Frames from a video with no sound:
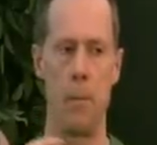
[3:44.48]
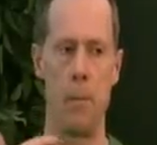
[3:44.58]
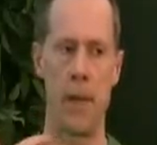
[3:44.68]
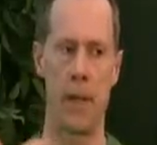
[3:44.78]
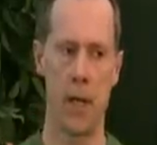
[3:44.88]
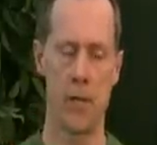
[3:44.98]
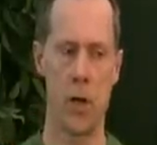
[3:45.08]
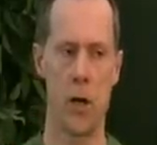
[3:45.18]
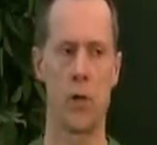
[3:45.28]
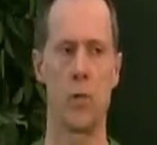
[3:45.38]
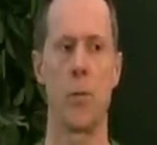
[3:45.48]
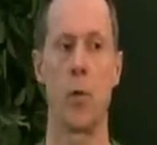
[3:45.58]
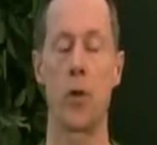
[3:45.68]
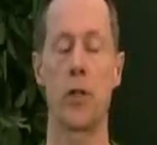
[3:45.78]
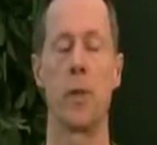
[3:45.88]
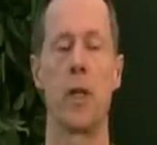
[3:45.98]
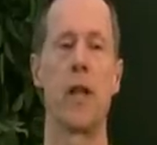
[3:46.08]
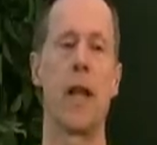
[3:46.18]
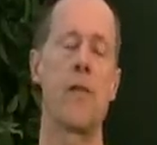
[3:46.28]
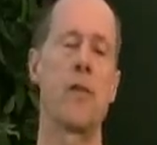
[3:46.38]
Men that I've talked to report to me
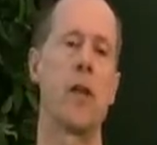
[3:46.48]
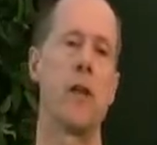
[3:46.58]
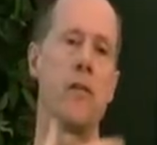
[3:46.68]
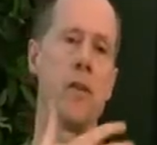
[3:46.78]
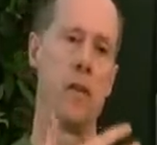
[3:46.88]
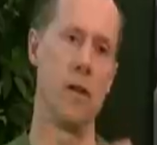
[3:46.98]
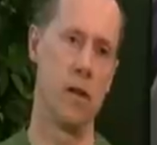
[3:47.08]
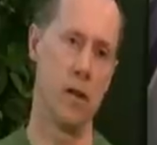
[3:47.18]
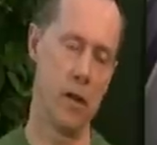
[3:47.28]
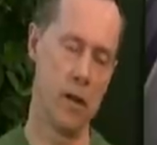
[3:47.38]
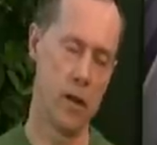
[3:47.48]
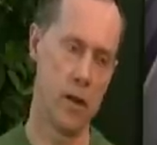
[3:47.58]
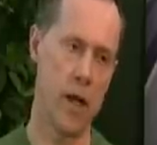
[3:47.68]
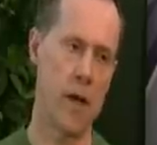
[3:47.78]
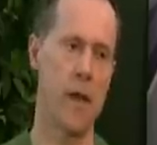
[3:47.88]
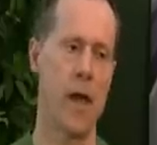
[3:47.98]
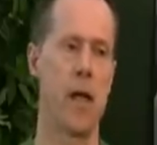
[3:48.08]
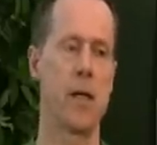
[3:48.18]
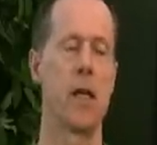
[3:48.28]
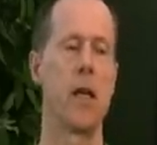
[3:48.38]
that after they've done
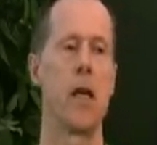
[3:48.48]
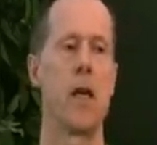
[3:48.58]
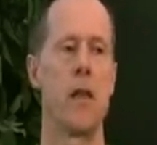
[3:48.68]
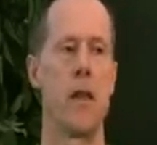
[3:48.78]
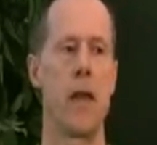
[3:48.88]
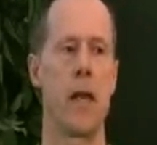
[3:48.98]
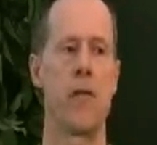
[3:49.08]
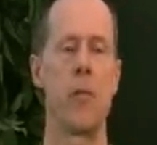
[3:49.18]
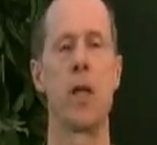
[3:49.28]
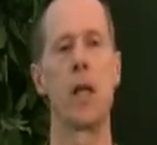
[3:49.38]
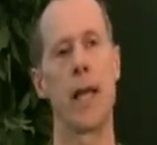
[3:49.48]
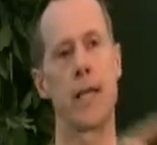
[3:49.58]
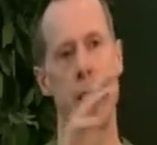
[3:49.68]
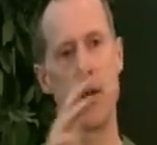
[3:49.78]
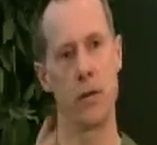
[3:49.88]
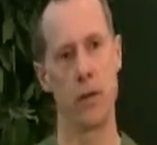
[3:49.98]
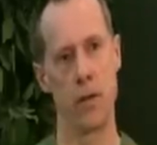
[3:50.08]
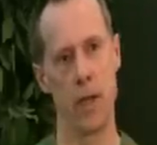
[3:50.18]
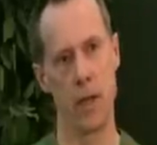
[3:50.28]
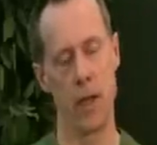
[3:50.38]
that, they then have a big letdown.
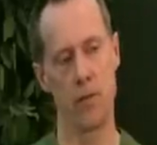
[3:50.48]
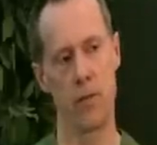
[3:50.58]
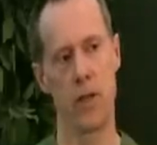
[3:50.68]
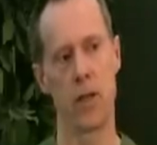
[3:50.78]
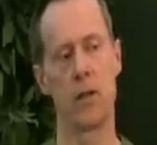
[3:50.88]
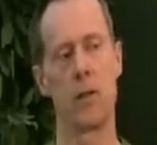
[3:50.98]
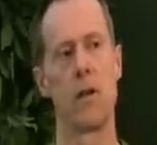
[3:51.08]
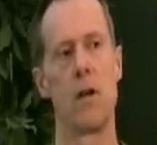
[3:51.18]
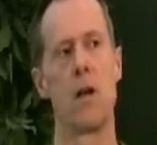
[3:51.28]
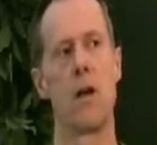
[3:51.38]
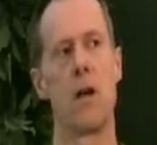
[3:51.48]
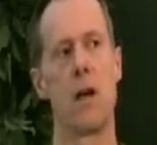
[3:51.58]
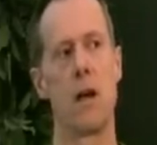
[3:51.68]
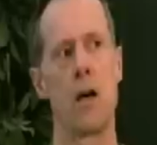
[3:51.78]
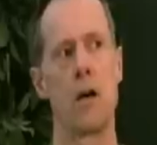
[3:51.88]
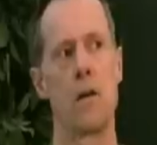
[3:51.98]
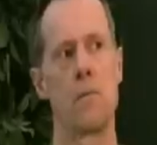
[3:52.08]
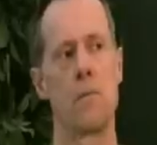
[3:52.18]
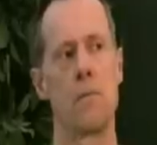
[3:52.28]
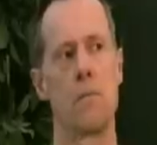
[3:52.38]
They feel a
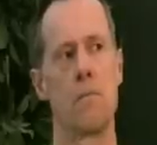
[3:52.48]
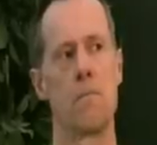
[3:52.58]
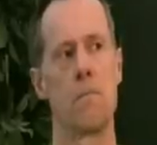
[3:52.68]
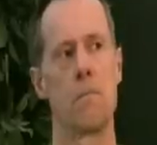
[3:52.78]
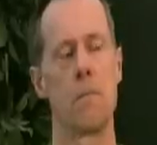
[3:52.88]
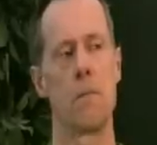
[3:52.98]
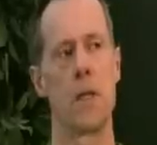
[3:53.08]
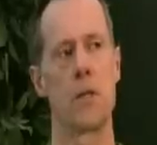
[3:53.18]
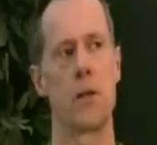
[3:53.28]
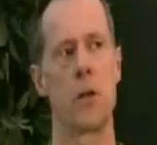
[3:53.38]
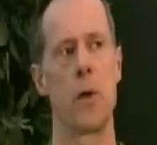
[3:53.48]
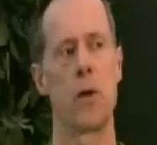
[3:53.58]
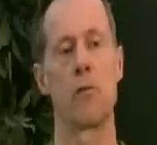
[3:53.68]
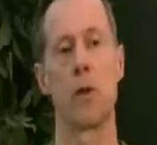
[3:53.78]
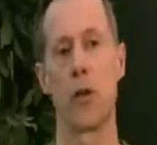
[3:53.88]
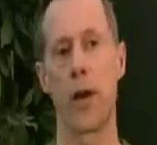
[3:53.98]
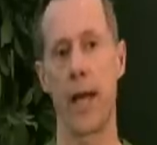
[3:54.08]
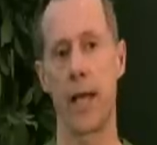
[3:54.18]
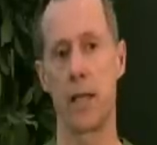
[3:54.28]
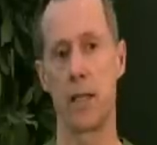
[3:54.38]
certain amount of
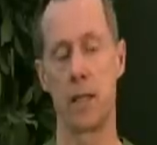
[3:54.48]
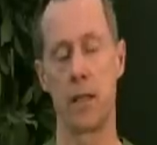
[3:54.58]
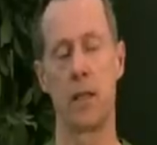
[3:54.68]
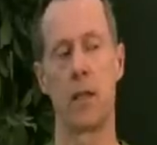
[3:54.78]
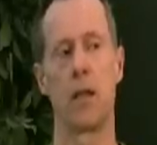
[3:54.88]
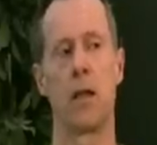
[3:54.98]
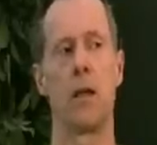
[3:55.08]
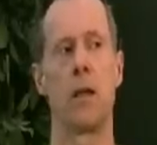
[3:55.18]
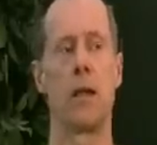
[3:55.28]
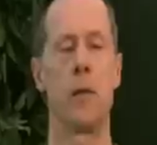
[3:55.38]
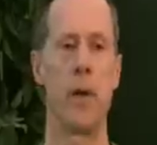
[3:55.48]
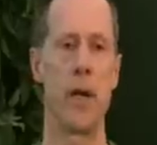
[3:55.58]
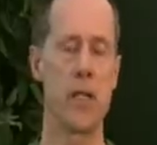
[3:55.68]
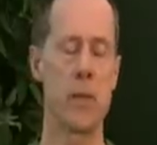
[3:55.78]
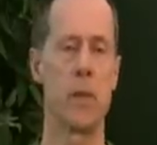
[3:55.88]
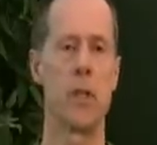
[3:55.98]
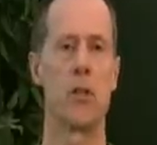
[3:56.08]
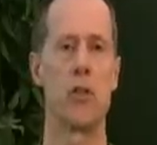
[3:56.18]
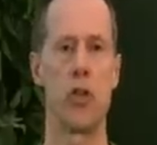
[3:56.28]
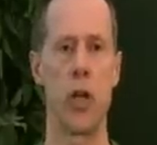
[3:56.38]
regret, embarrassment,
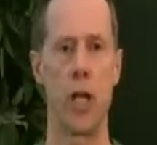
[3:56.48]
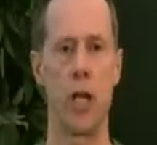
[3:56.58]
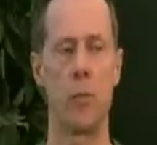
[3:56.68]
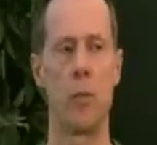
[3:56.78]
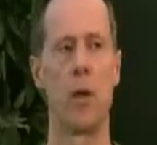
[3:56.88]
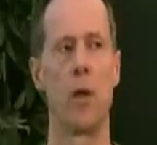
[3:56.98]
shame,